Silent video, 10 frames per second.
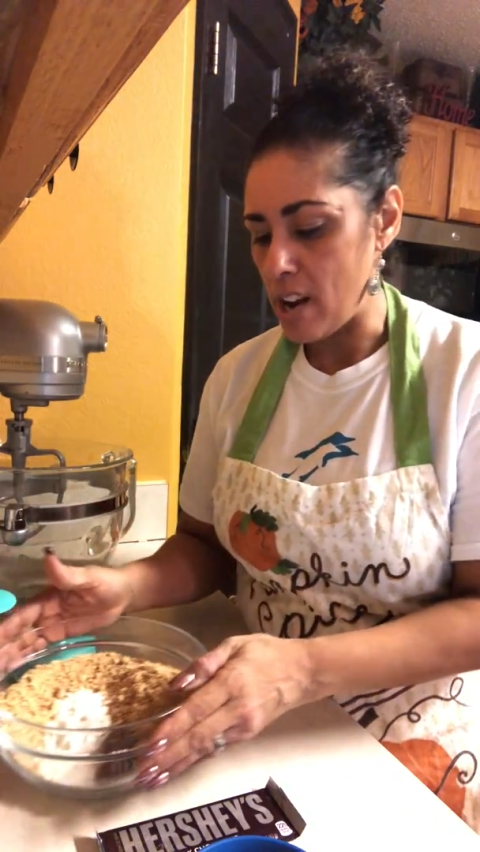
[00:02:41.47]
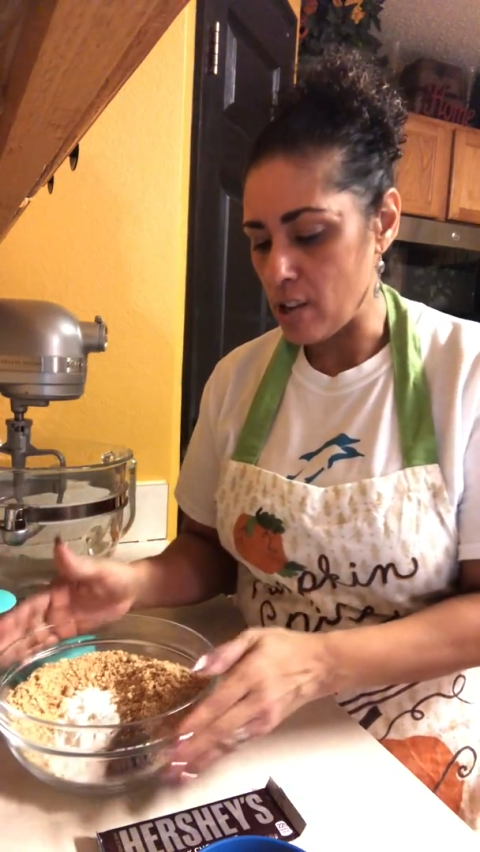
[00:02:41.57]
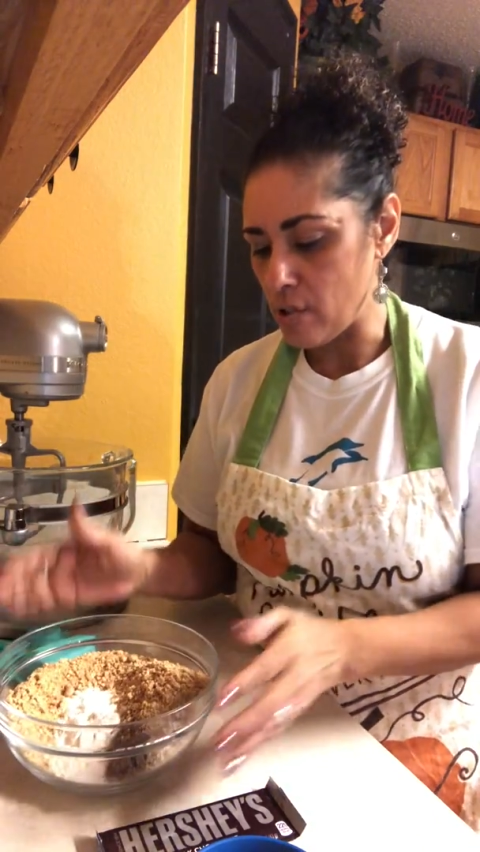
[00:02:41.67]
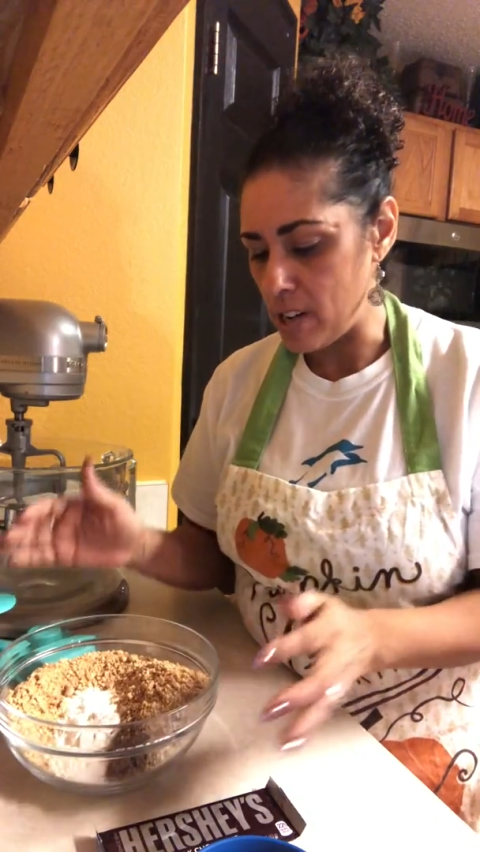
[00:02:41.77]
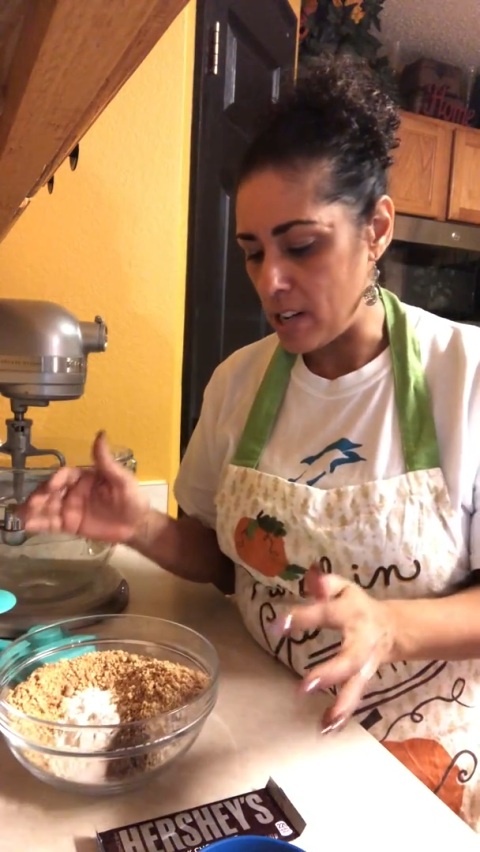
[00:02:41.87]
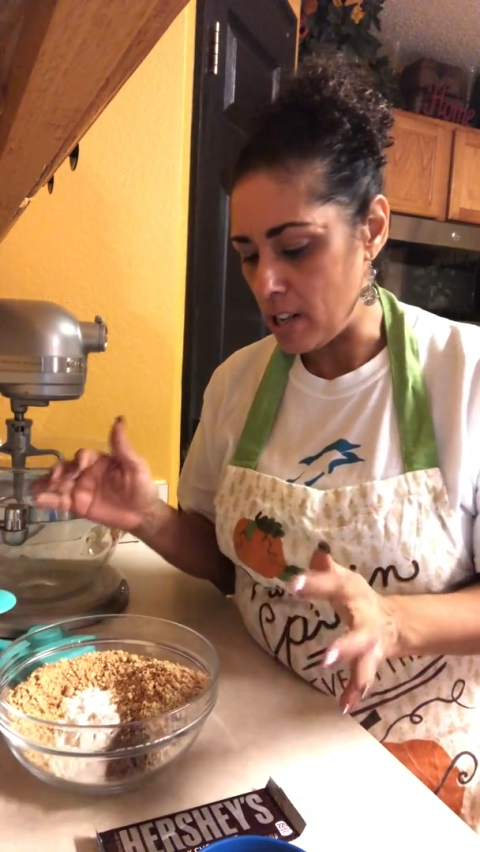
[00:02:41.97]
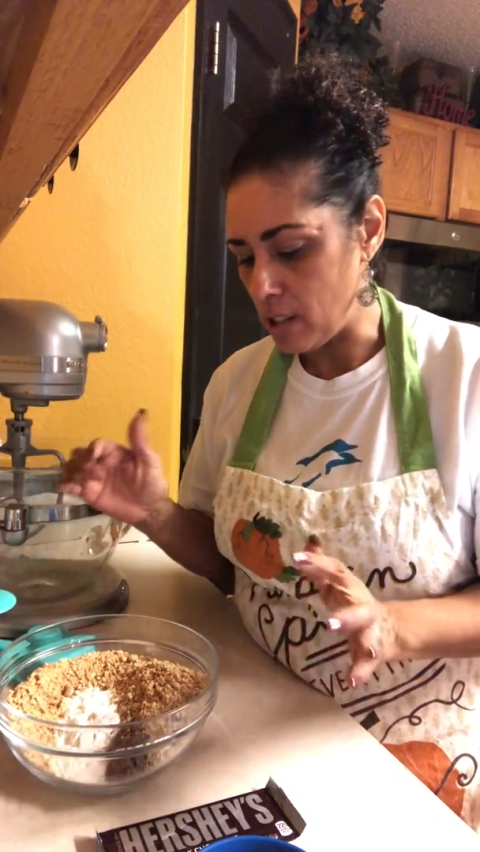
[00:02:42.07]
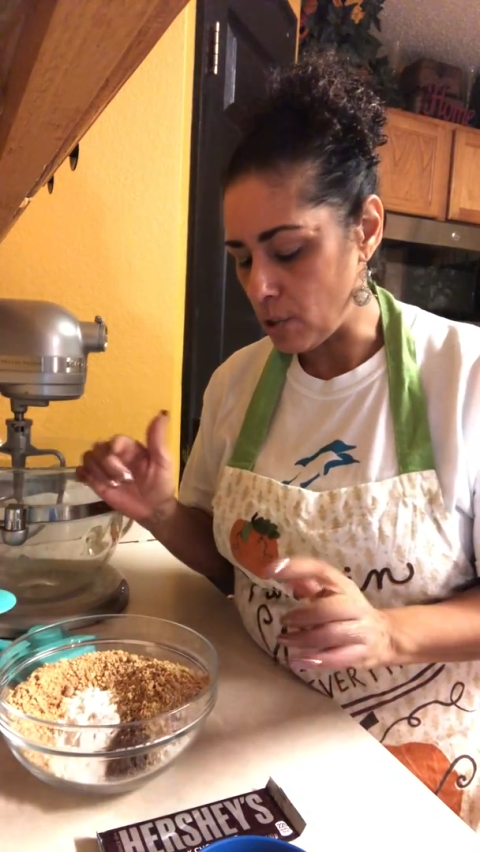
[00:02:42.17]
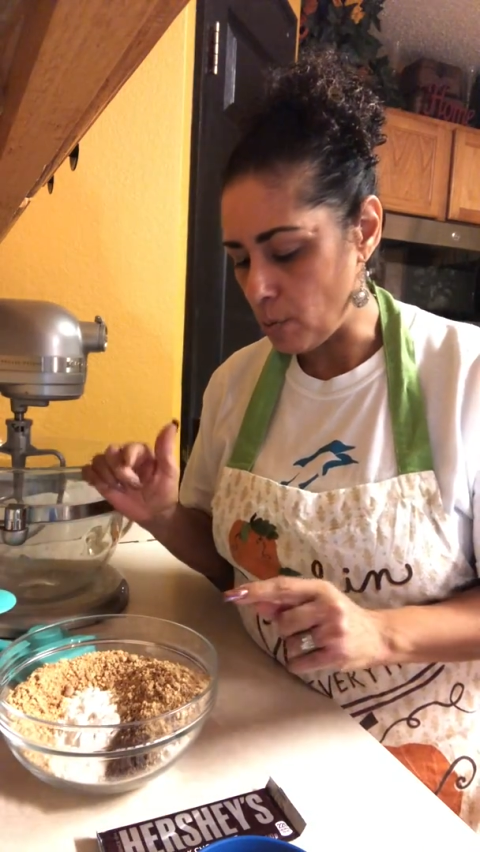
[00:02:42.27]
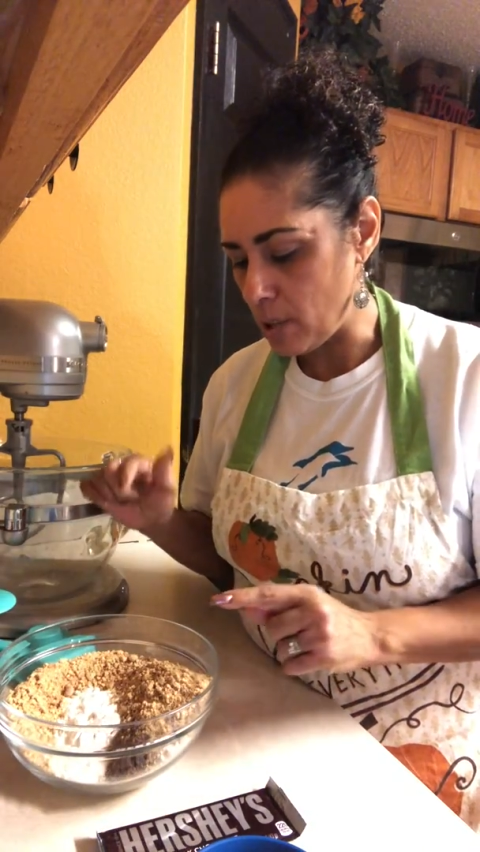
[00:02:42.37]

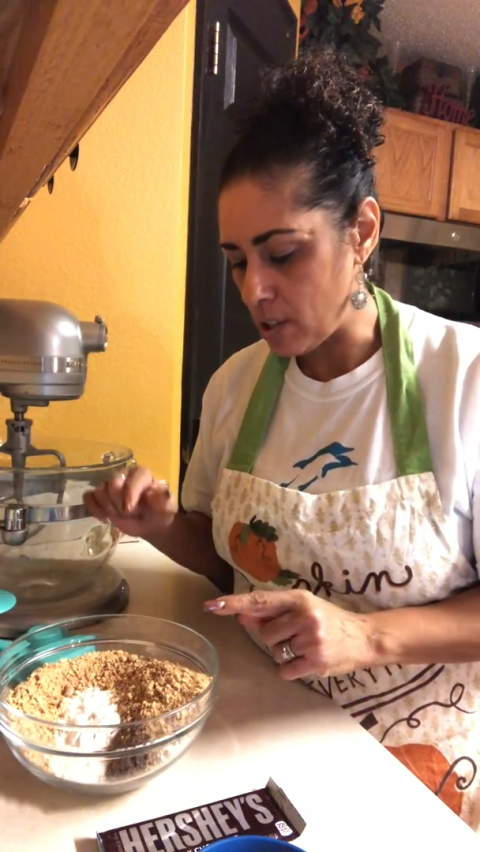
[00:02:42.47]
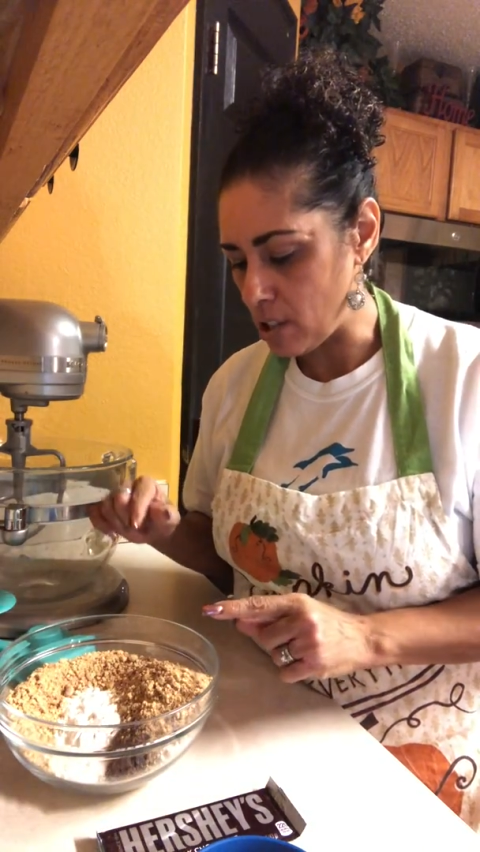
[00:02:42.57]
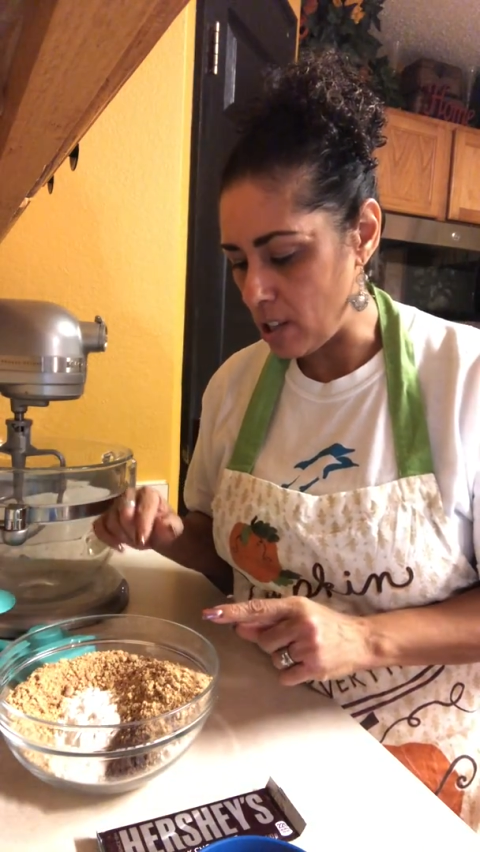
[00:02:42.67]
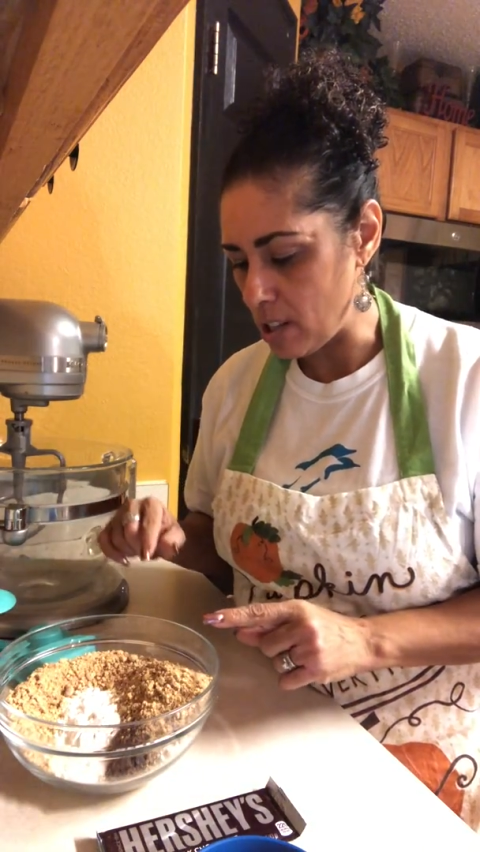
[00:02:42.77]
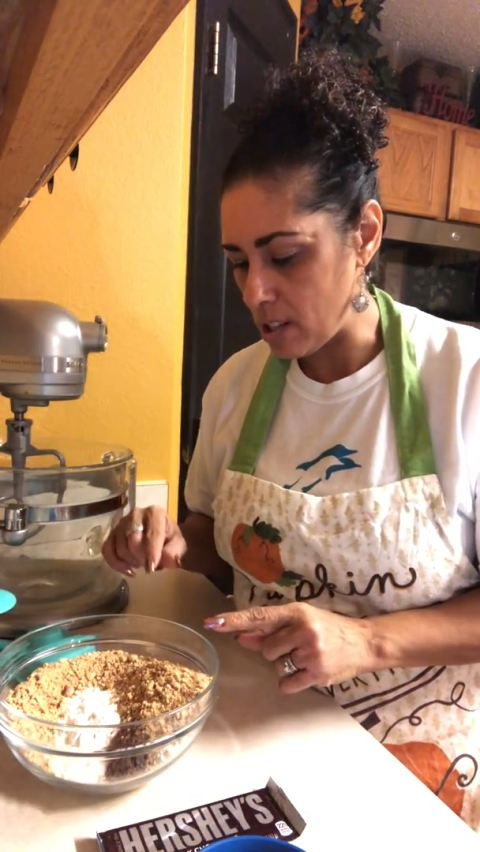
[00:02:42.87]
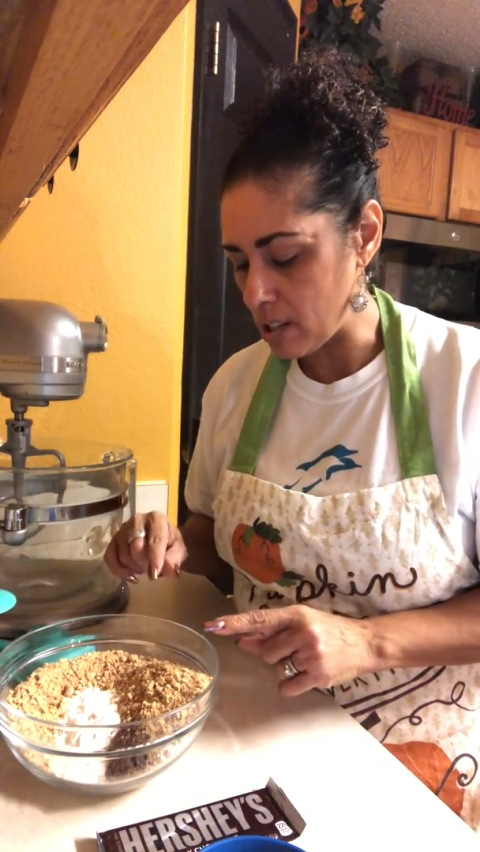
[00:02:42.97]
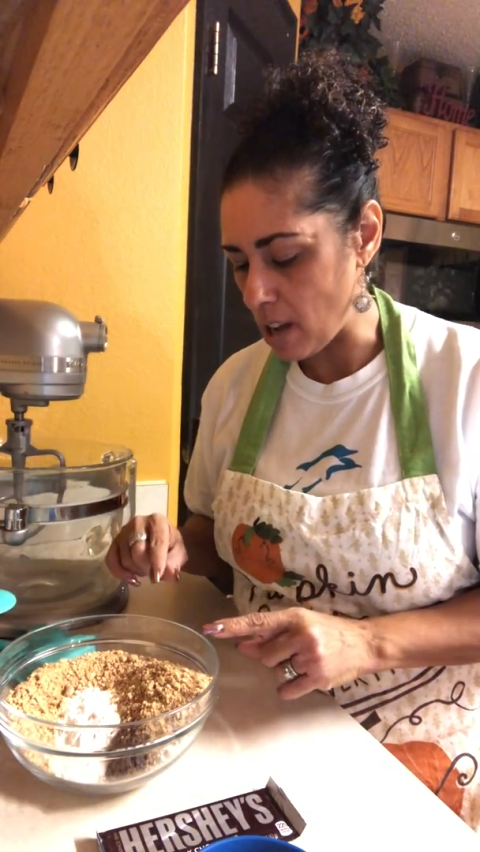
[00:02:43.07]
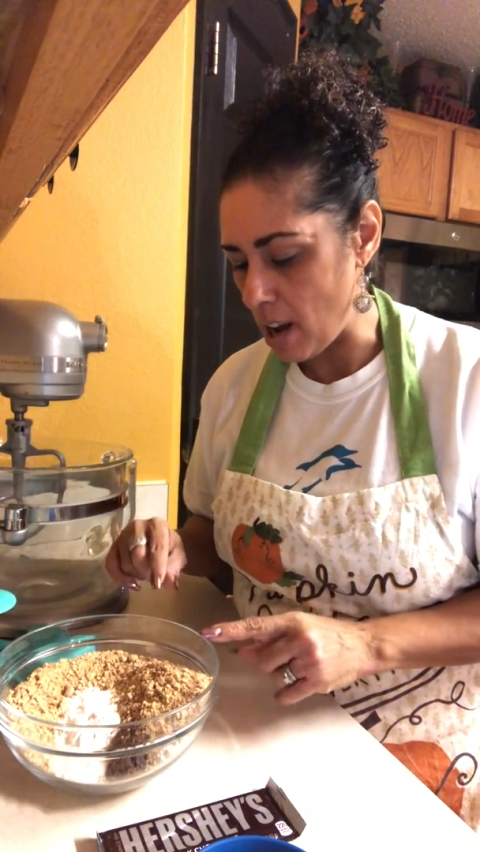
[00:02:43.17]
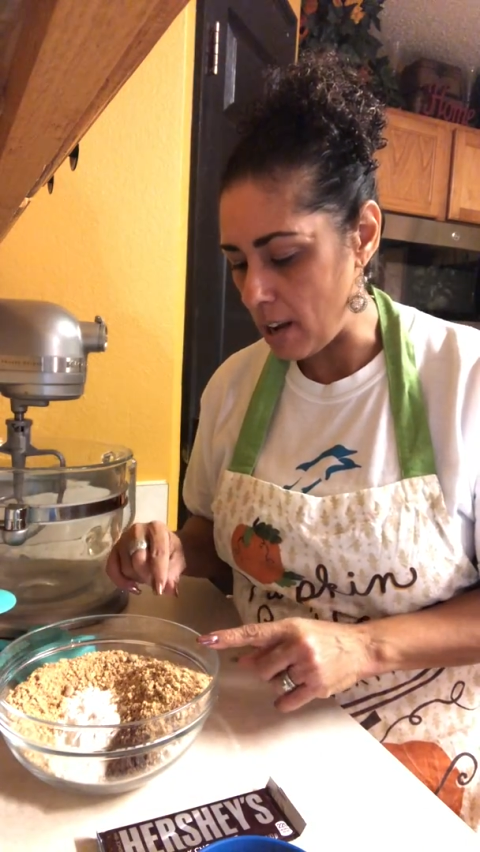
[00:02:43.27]
ingredients, which is